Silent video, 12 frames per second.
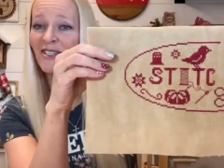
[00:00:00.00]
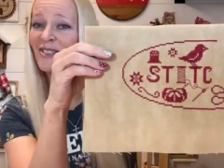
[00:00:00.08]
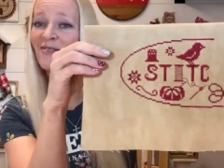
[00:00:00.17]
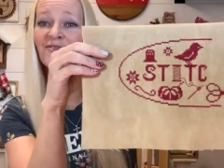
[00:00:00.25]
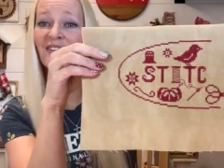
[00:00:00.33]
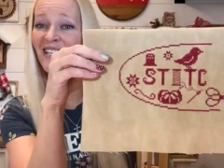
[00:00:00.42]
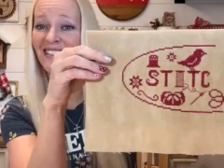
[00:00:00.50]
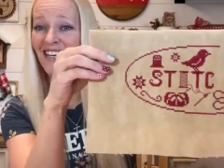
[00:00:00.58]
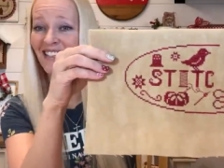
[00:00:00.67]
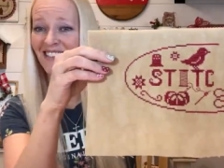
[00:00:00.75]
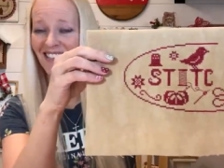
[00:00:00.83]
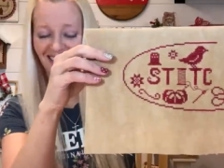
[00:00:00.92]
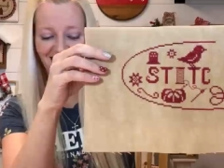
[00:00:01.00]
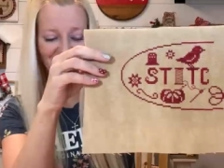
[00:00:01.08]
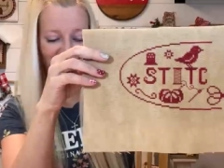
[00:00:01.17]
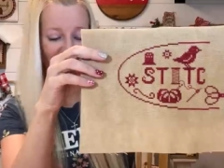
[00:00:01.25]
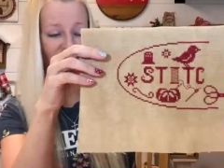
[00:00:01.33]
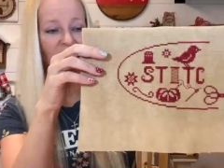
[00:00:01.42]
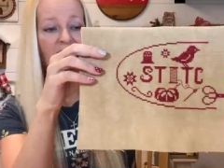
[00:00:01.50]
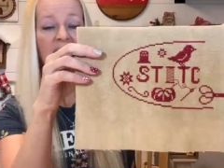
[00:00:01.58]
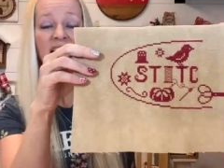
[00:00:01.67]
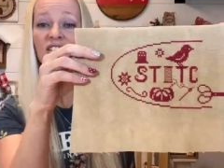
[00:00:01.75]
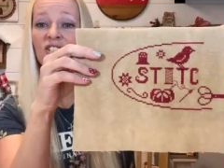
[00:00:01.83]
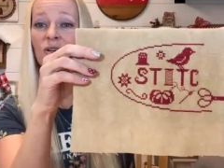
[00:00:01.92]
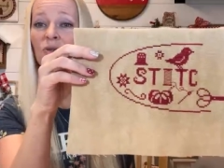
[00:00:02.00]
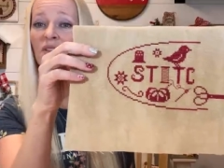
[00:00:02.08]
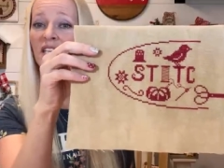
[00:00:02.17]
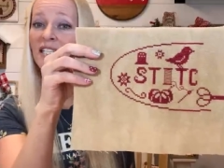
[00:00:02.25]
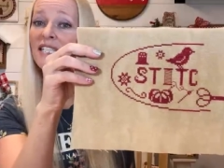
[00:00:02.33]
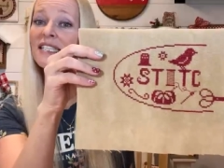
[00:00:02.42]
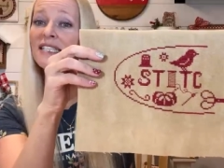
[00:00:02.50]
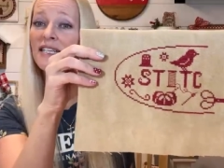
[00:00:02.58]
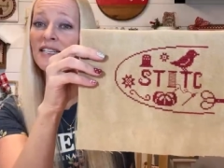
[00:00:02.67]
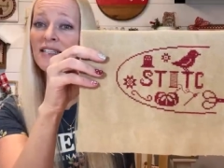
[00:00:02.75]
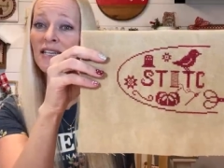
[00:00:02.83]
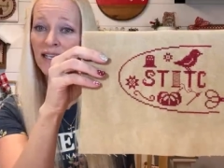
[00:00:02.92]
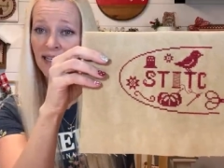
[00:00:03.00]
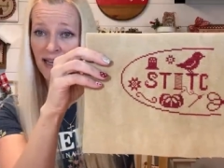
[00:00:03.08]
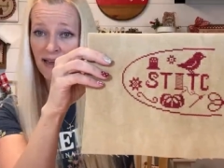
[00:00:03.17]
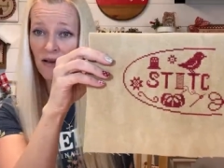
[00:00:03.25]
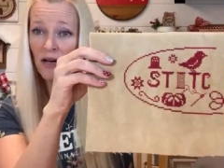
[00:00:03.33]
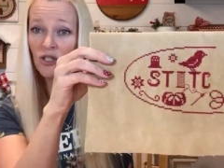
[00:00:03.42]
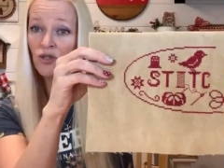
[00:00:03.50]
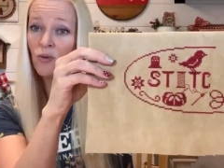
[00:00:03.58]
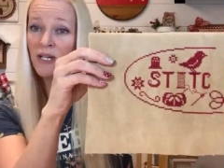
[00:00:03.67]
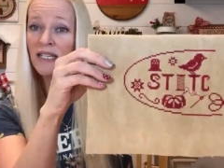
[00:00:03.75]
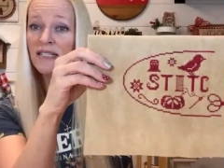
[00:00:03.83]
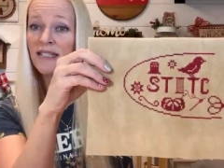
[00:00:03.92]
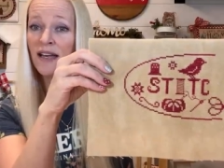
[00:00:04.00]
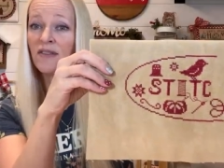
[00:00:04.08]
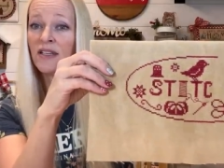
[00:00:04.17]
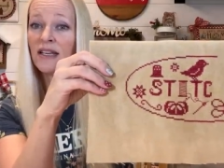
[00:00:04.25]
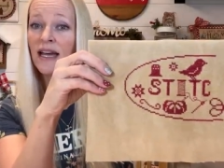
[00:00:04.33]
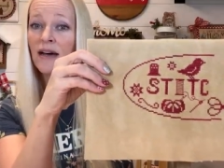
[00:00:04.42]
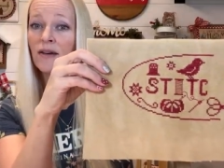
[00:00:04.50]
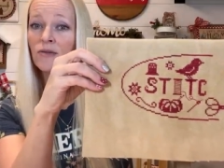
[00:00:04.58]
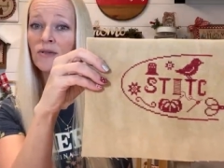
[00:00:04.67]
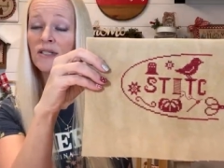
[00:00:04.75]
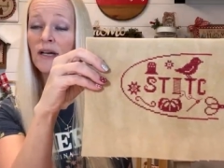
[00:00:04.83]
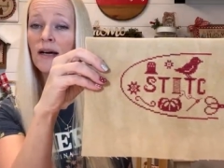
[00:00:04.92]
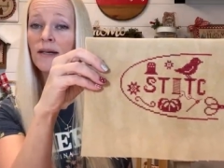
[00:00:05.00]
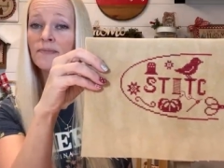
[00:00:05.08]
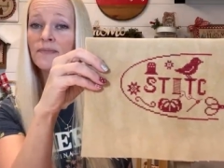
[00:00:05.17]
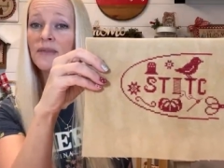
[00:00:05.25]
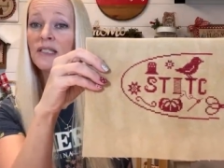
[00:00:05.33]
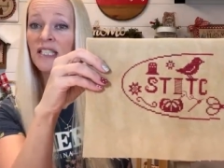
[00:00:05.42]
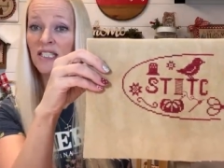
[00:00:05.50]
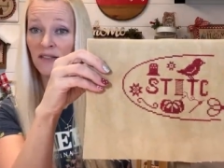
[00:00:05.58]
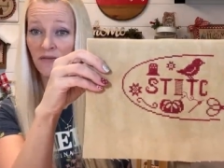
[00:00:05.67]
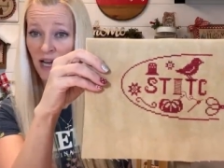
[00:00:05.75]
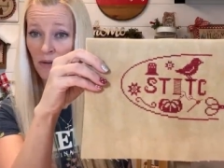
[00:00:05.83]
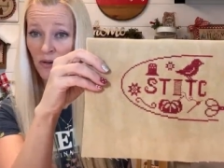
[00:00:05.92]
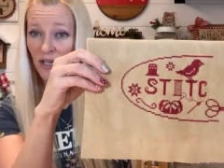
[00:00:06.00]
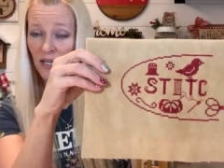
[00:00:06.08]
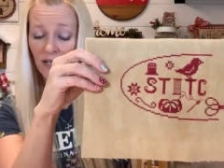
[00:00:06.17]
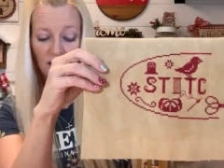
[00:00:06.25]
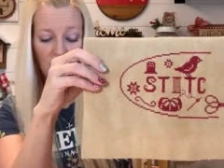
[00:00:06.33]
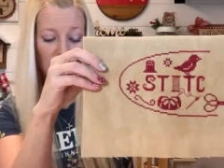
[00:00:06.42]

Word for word: It's fantastic. And so this is stitched again on 27 count um, Linda fabric.